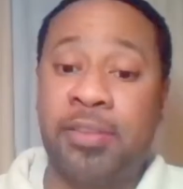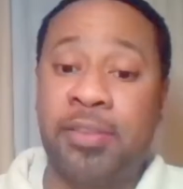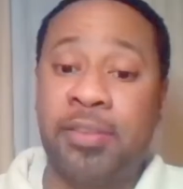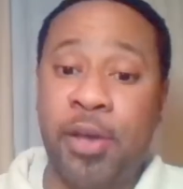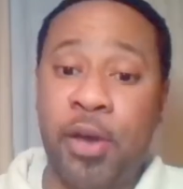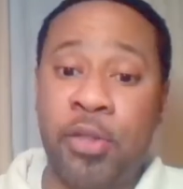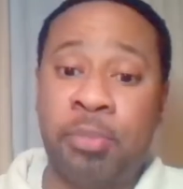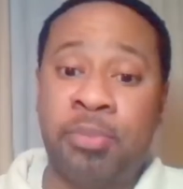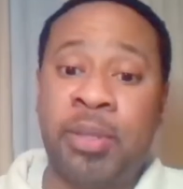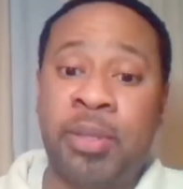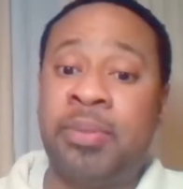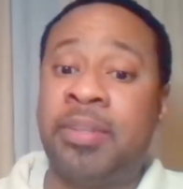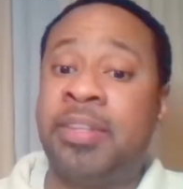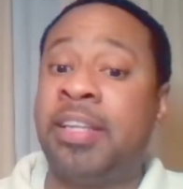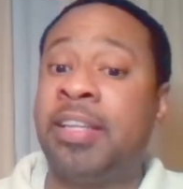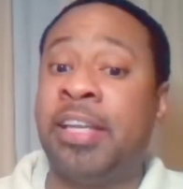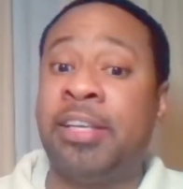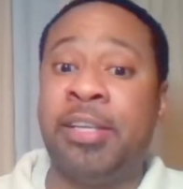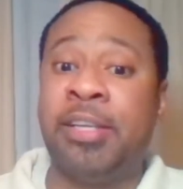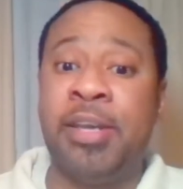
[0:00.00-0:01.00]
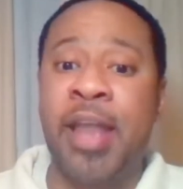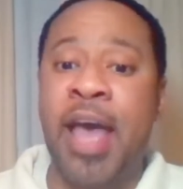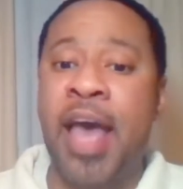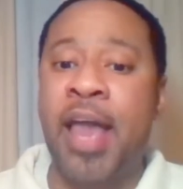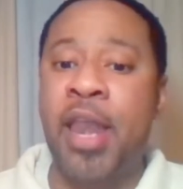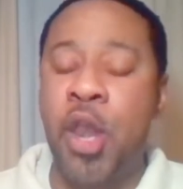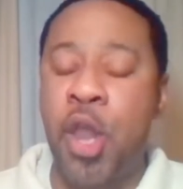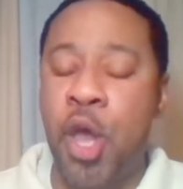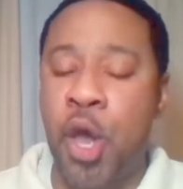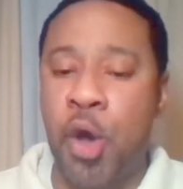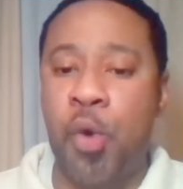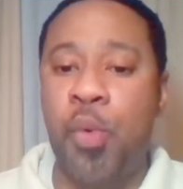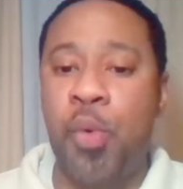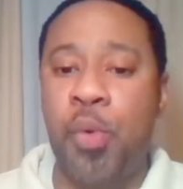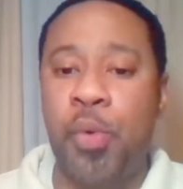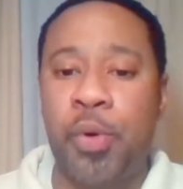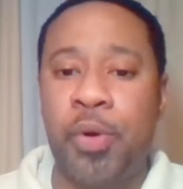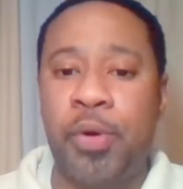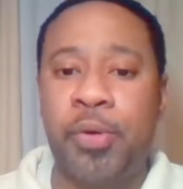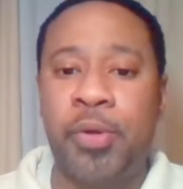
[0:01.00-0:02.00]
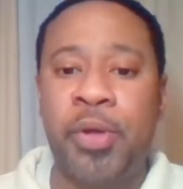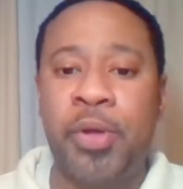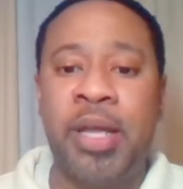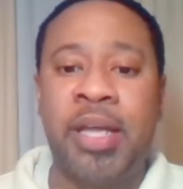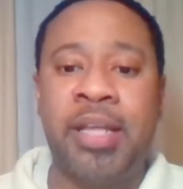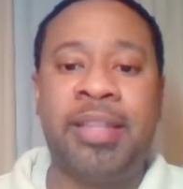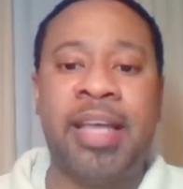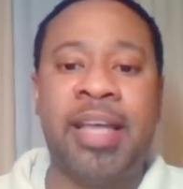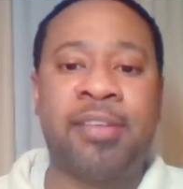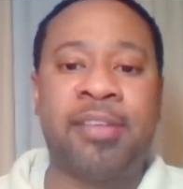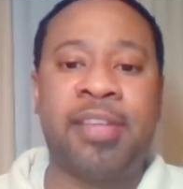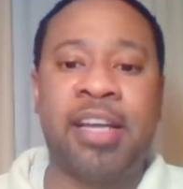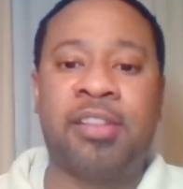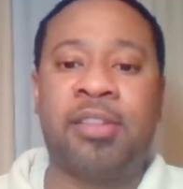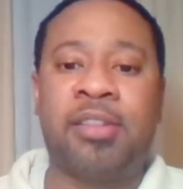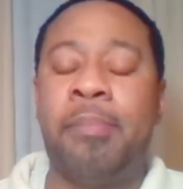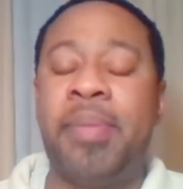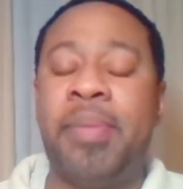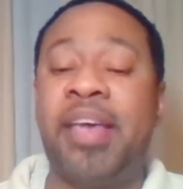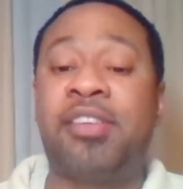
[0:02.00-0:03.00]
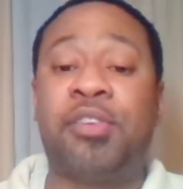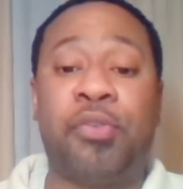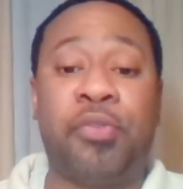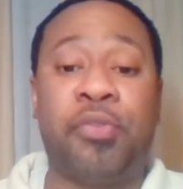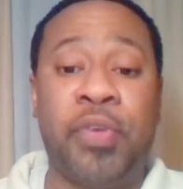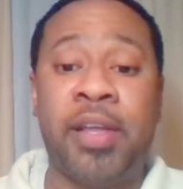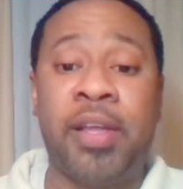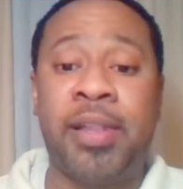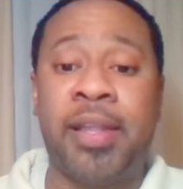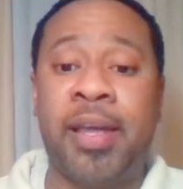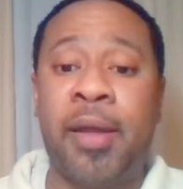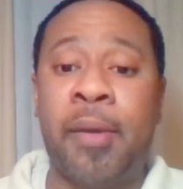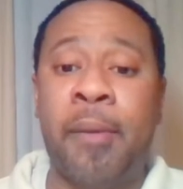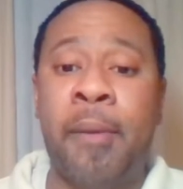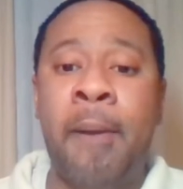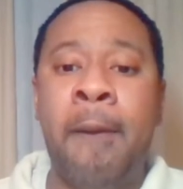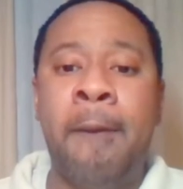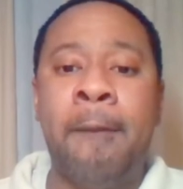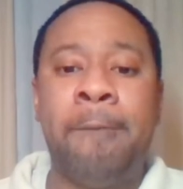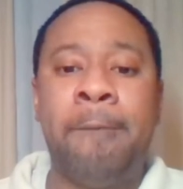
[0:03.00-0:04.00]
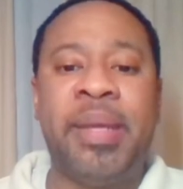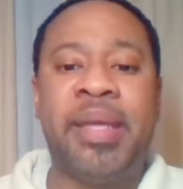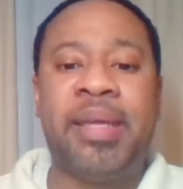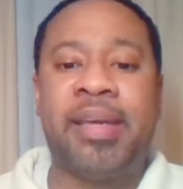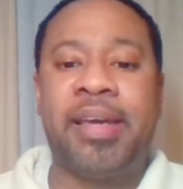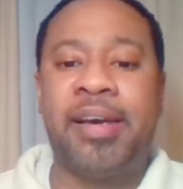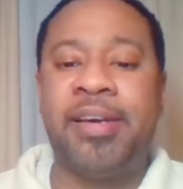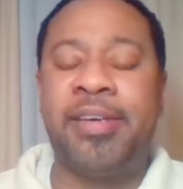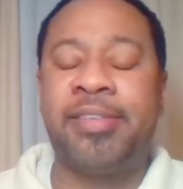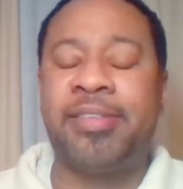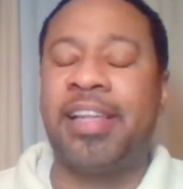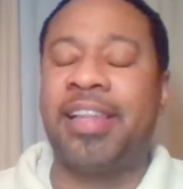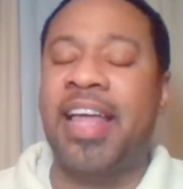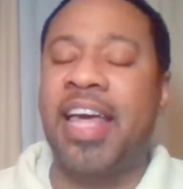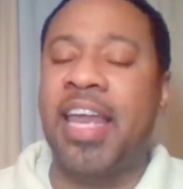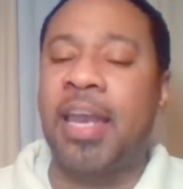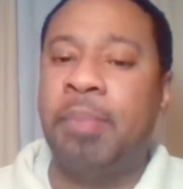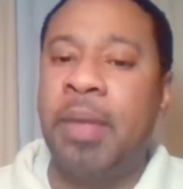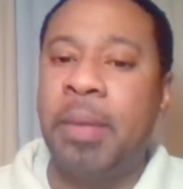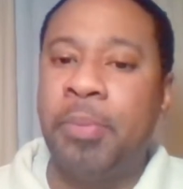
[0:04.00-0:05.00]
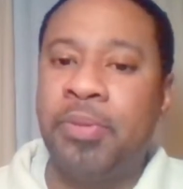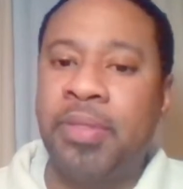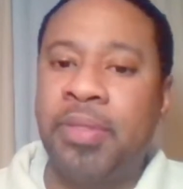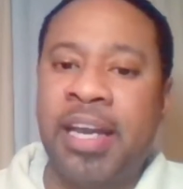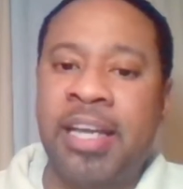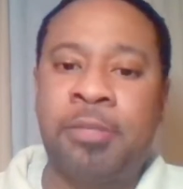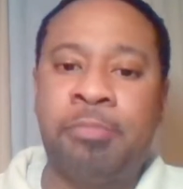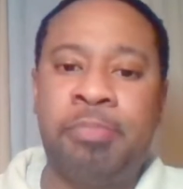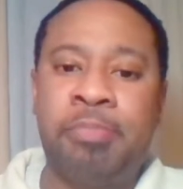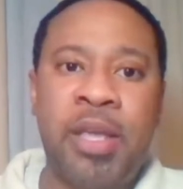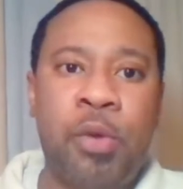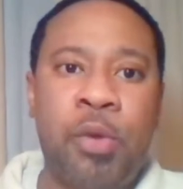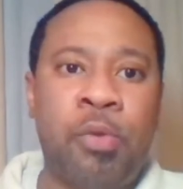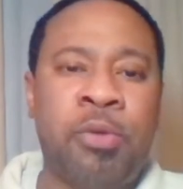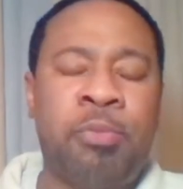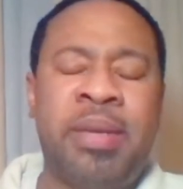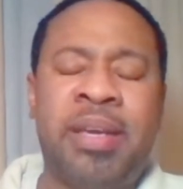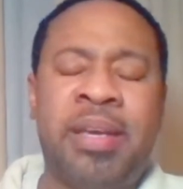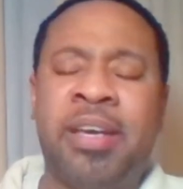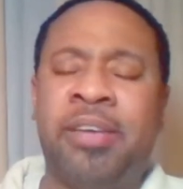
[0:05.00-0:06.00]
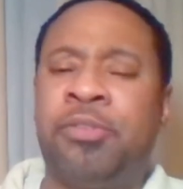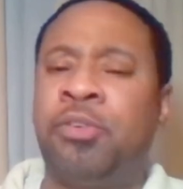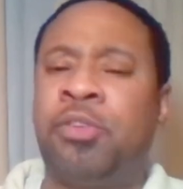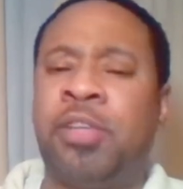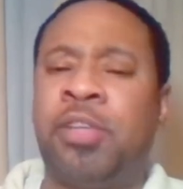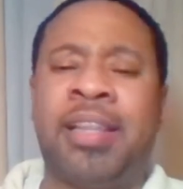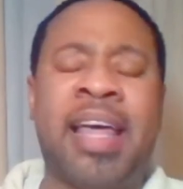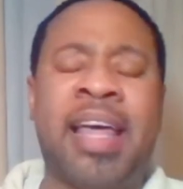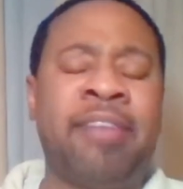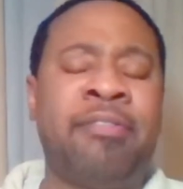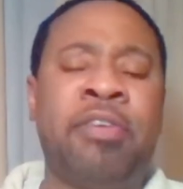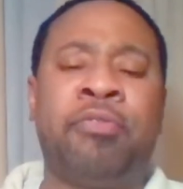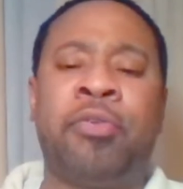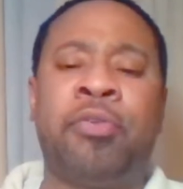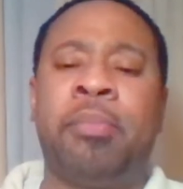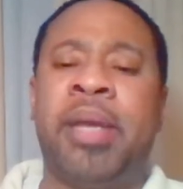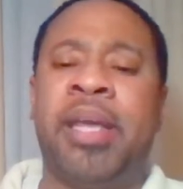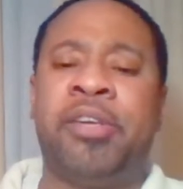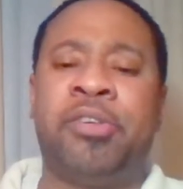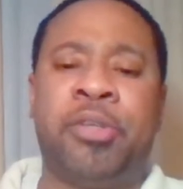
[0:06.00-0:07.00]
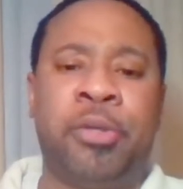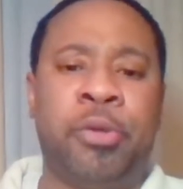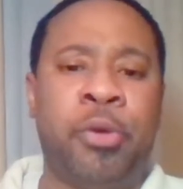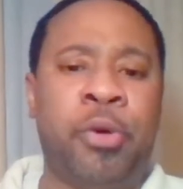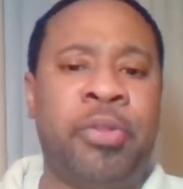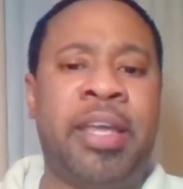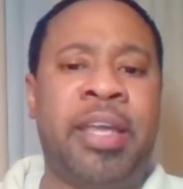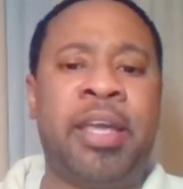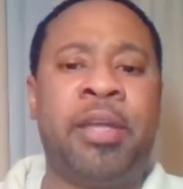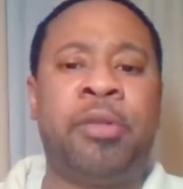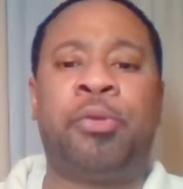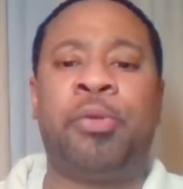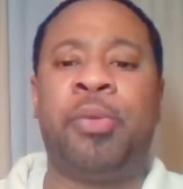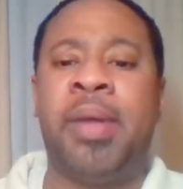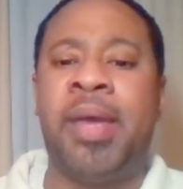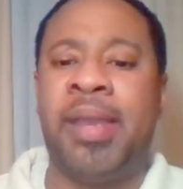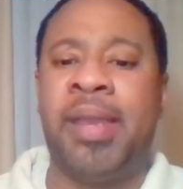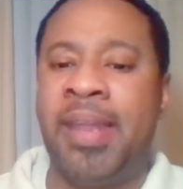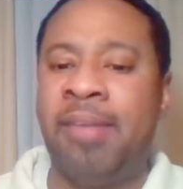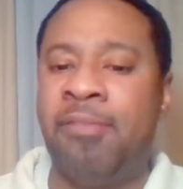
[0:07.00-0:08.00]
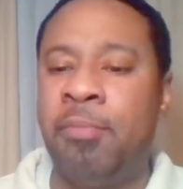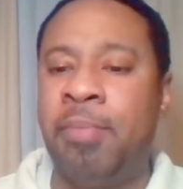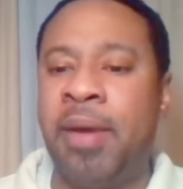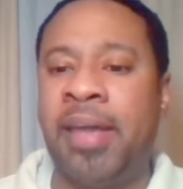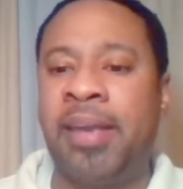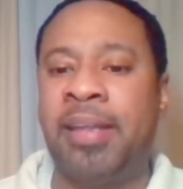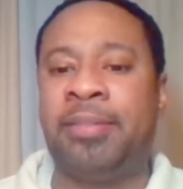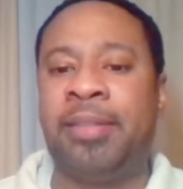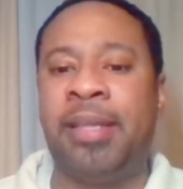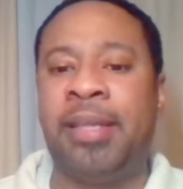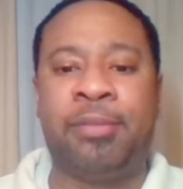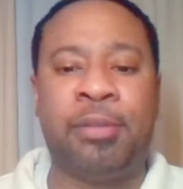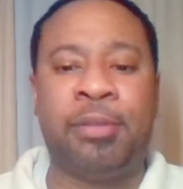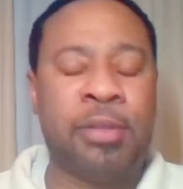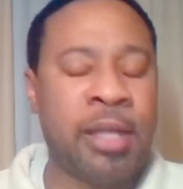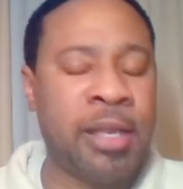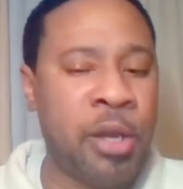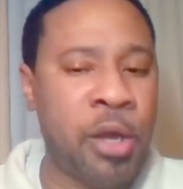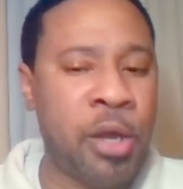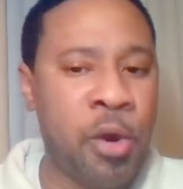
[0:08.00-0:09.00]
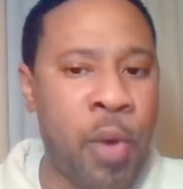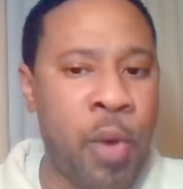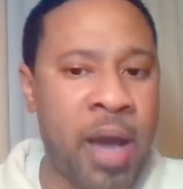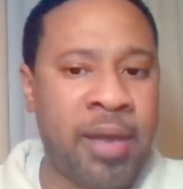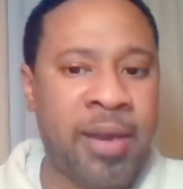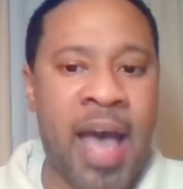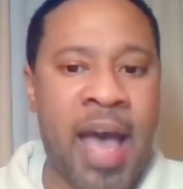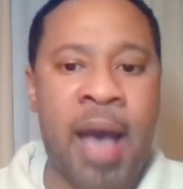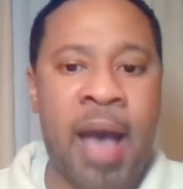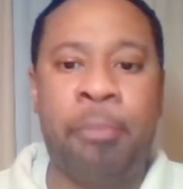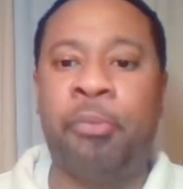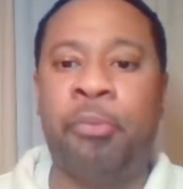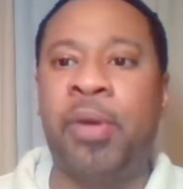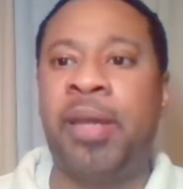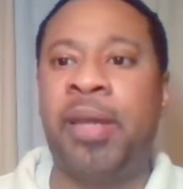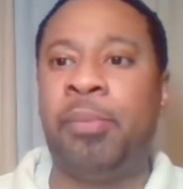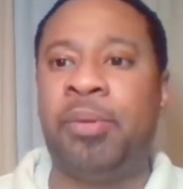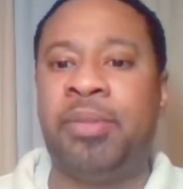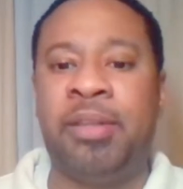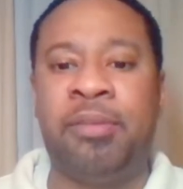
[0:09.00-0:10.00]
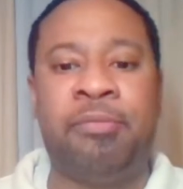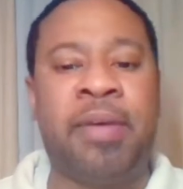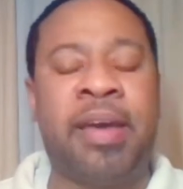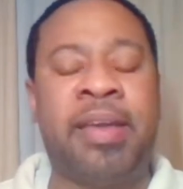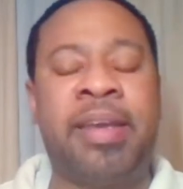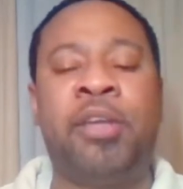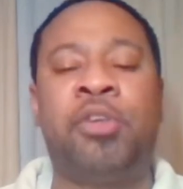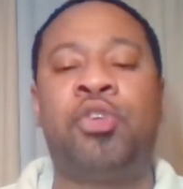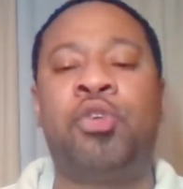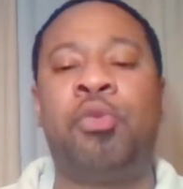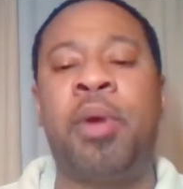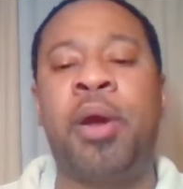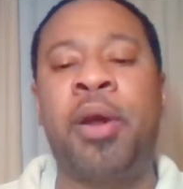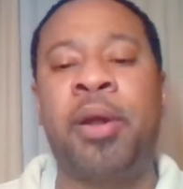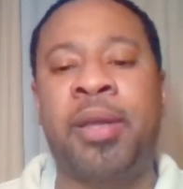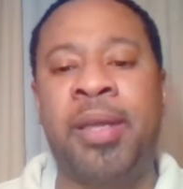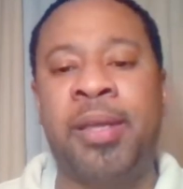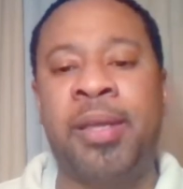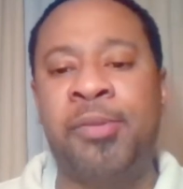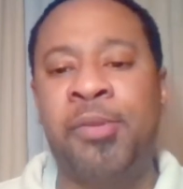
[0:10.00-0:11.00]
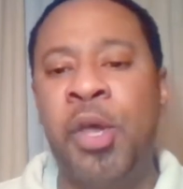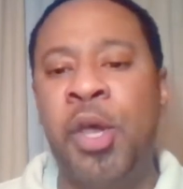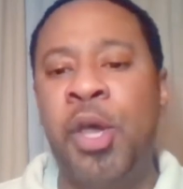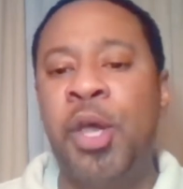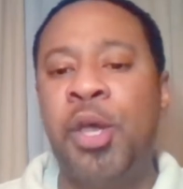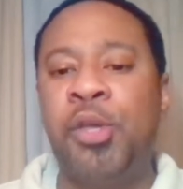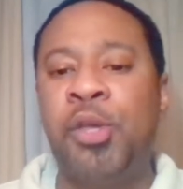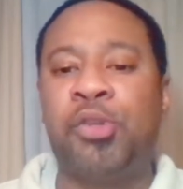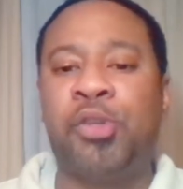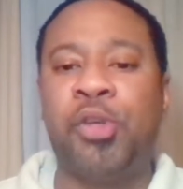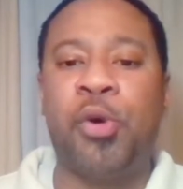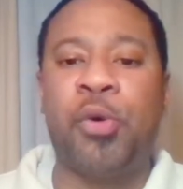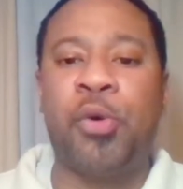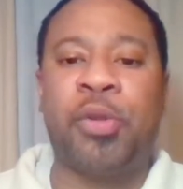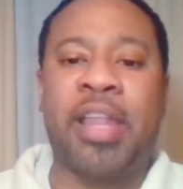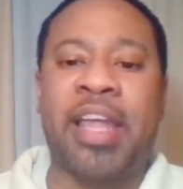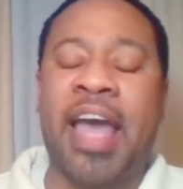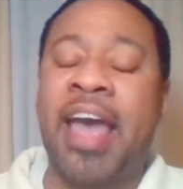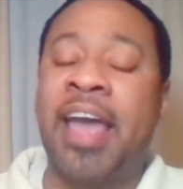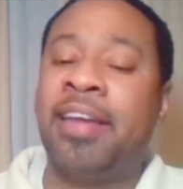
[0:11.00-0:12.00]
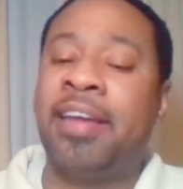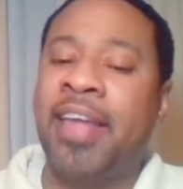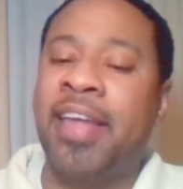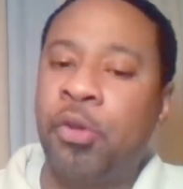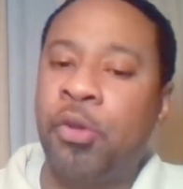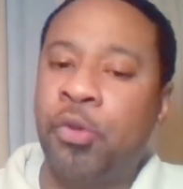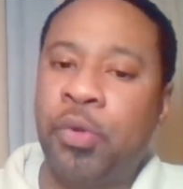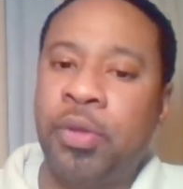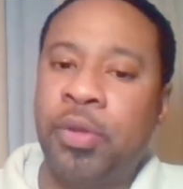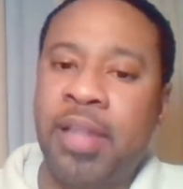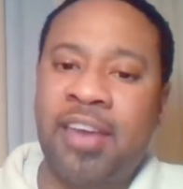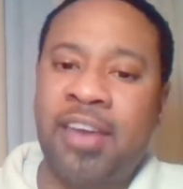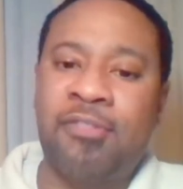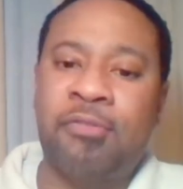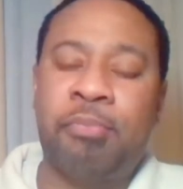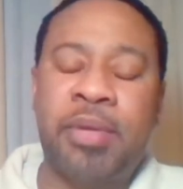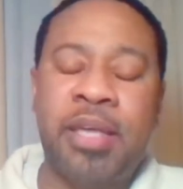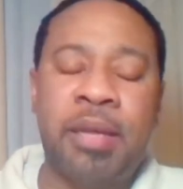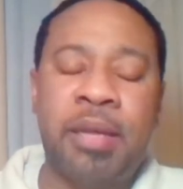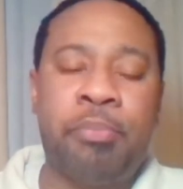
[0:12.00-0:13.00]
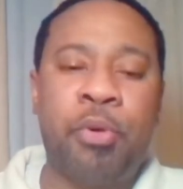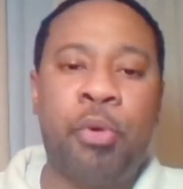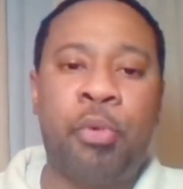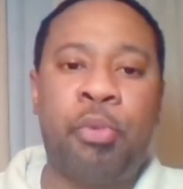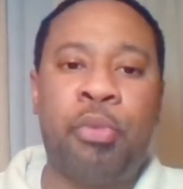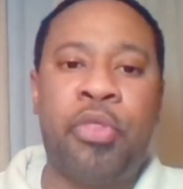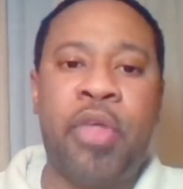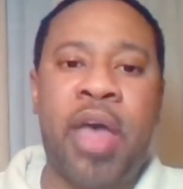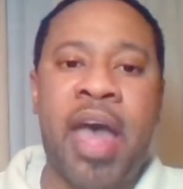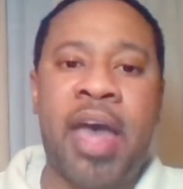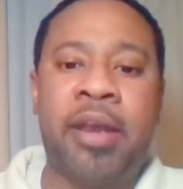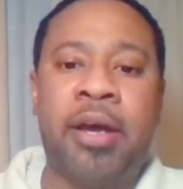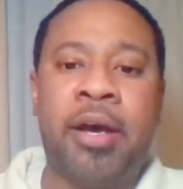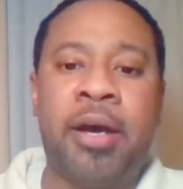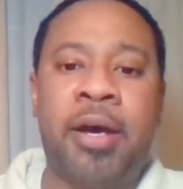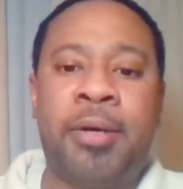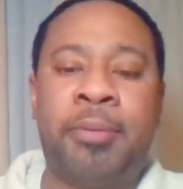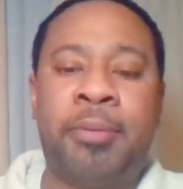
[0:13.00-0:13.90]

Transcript: I tell them something that they did not know. That's like the best feeling. Because a lot of people that I speak with, because there's a lot of information on the internet and everybody thinks that they know how to operate within financial markets. So I encounter a lot of people that